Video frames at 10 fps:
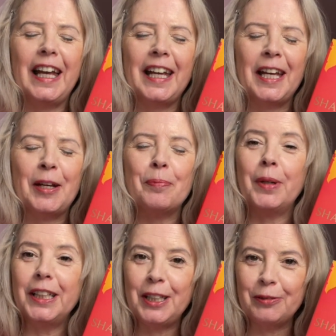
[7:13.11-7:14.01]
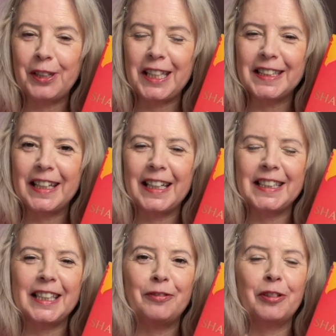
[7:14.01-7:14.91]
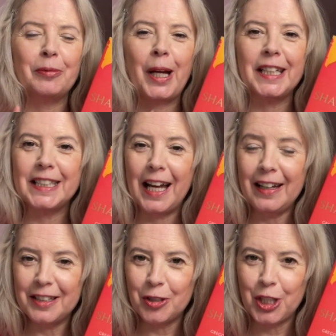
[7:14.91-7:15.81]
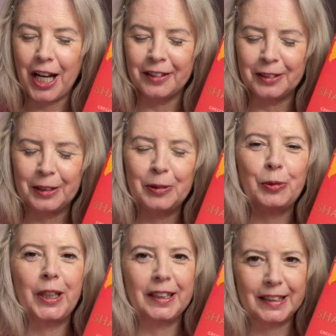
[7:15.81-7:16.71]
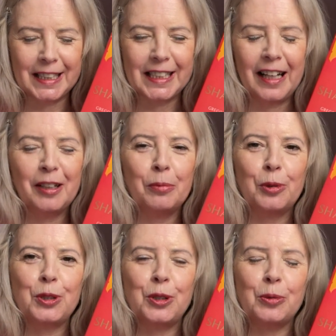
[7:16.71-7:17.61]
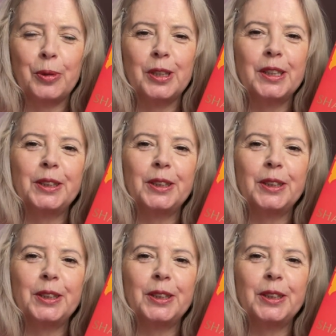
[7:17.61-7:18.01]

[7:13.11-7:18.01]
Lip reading: a buddy read that I did for my Italian channel with an Italian booktuber.